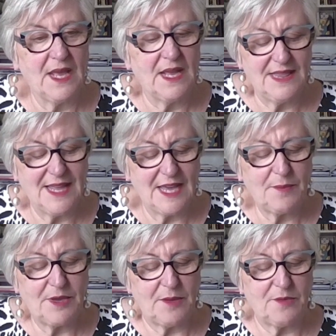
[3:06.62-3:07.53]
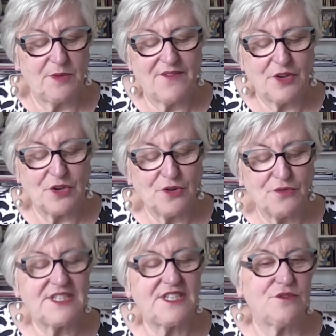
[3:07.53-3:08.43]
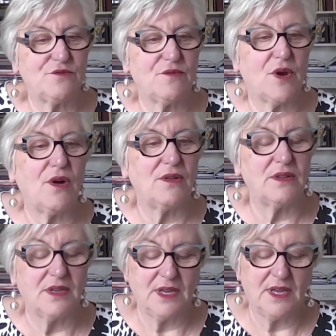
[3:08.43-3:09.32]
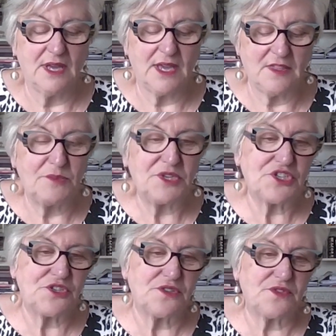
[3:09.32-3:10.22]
Lay people have a critical role in the mission of the